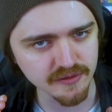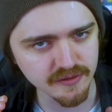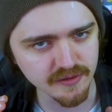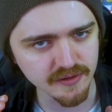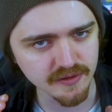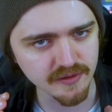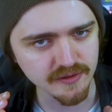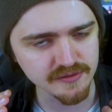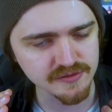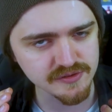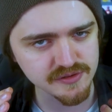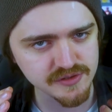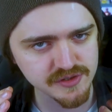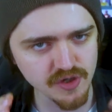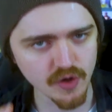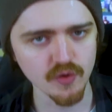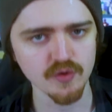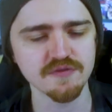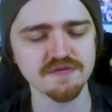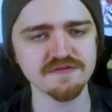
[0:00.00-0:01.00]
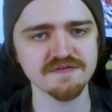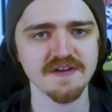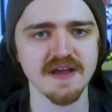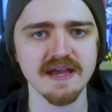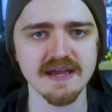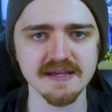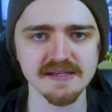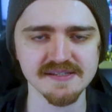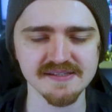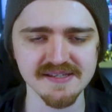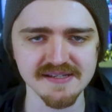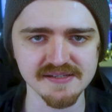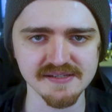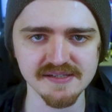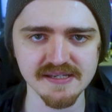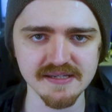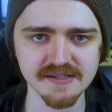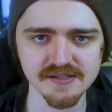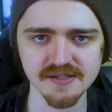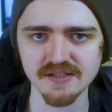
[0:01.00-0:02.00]
the show fares this
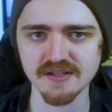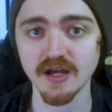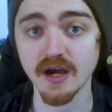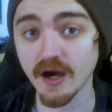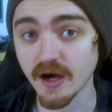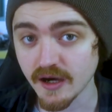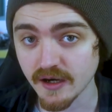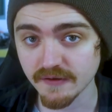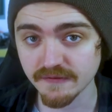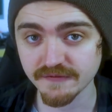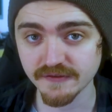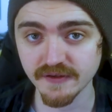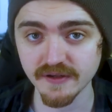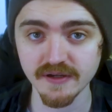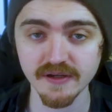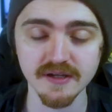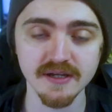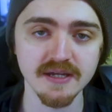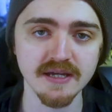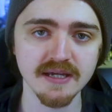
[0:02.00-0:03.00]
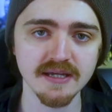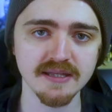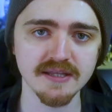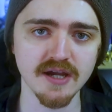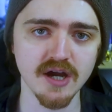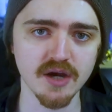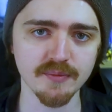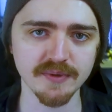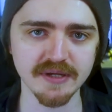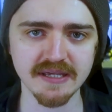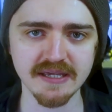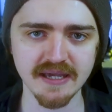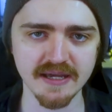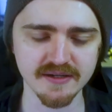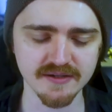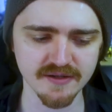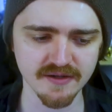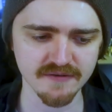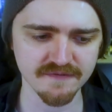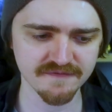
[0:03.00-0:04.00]
season after the
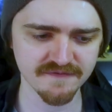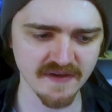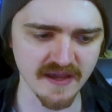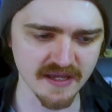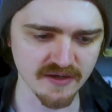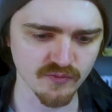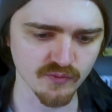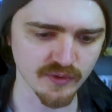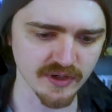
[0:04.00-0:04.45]
Armageddon event,